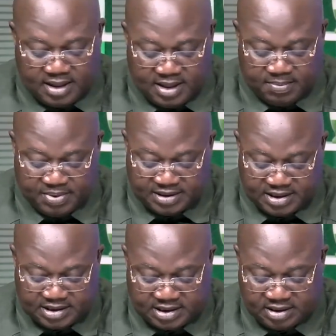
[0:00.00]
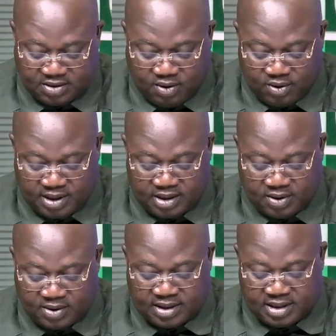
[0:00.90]
a petition calling
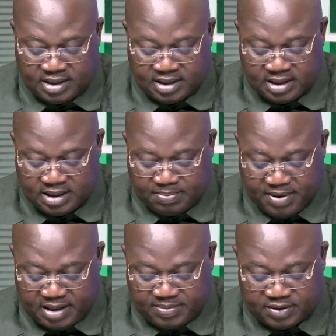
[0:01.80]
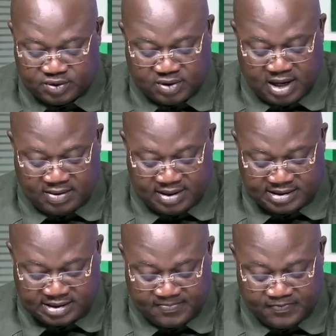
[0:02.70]
on the department to
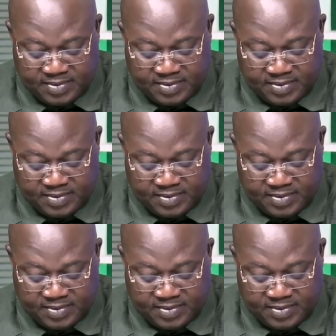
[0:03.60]
arrest,